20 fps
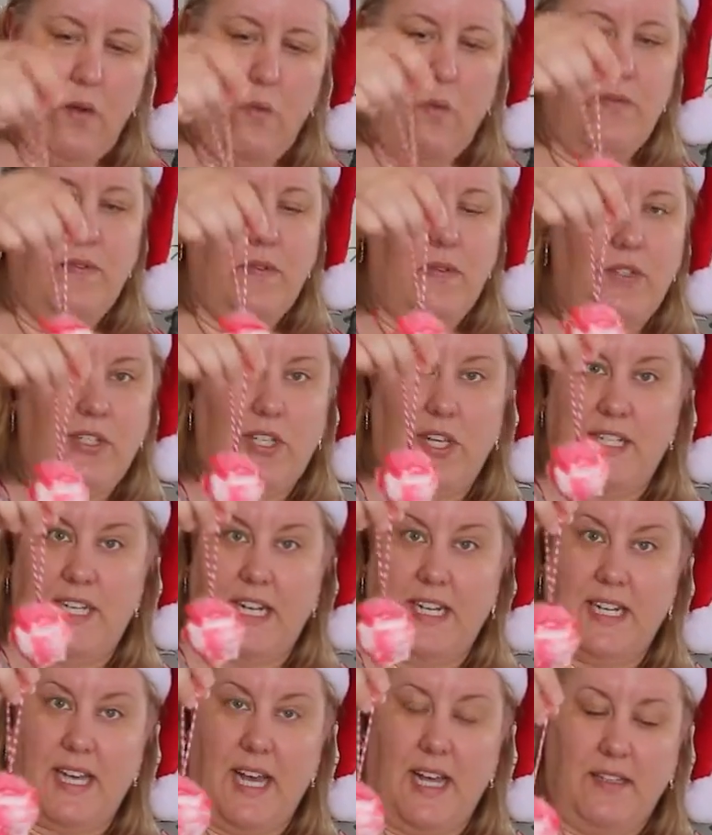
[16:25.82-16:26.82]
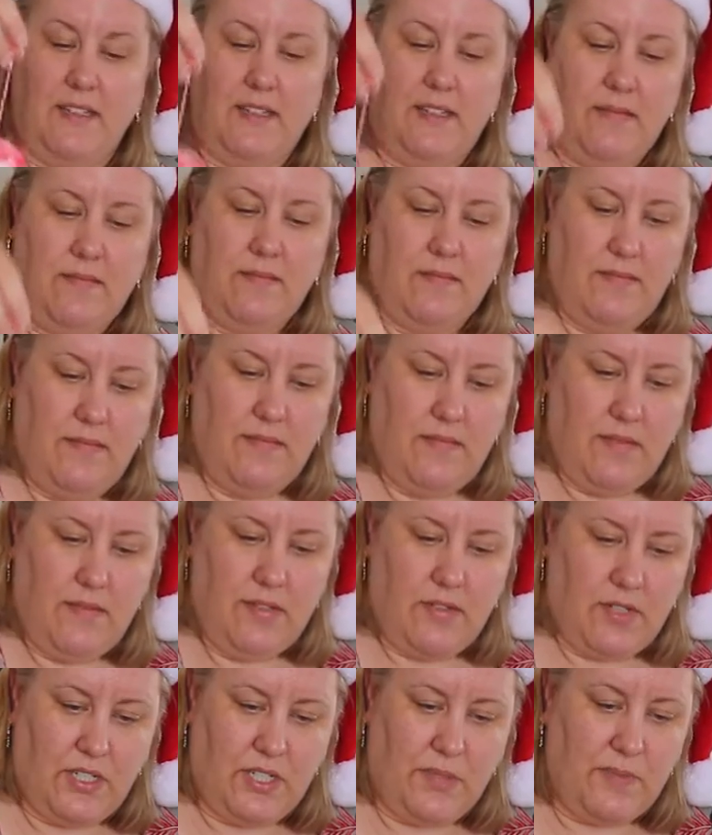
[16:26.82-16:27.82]
We've also done coloured
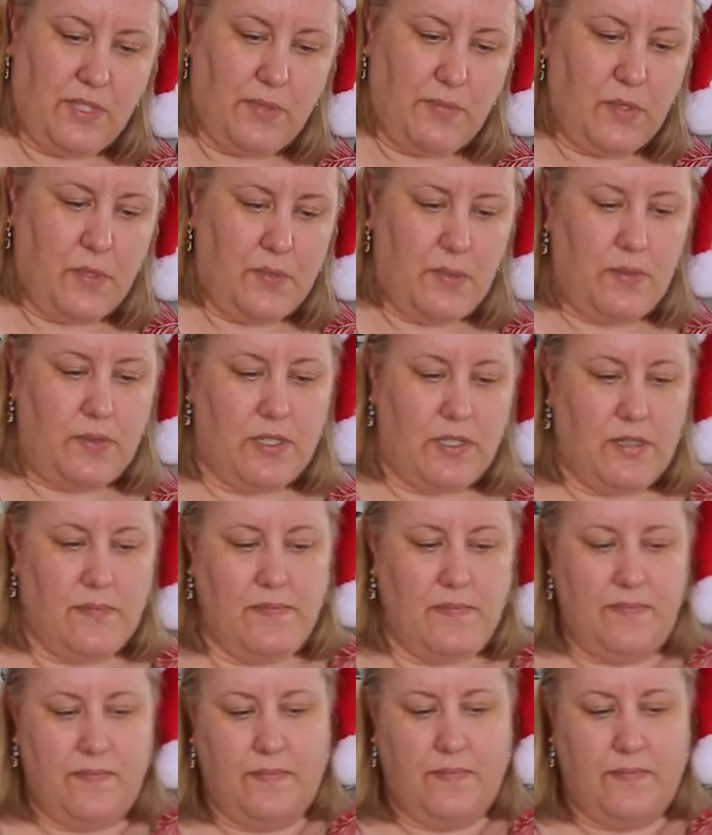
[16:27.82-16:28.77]
Christmas baubles.